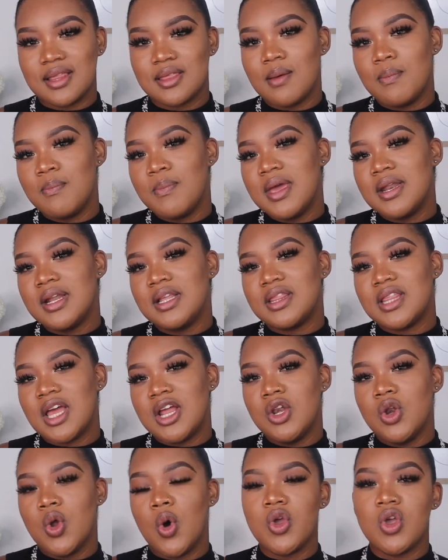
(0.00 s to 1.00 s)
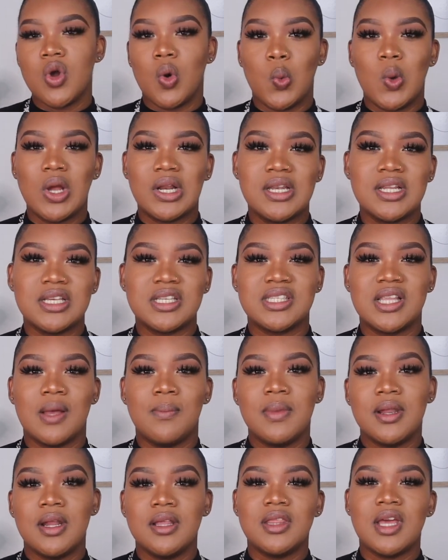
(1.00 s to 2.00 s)
the minute they know your weakness, the
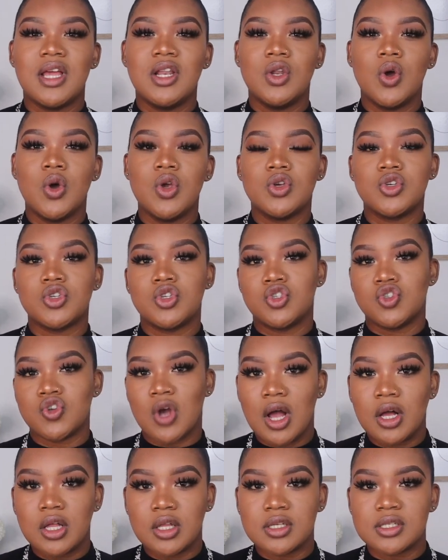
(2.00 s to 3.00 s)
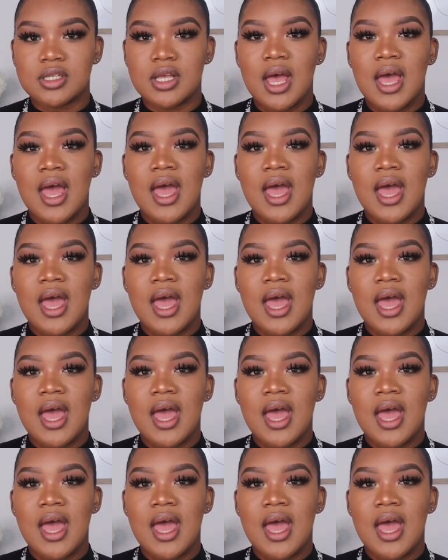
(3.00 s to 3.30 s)
minute they know your struggles,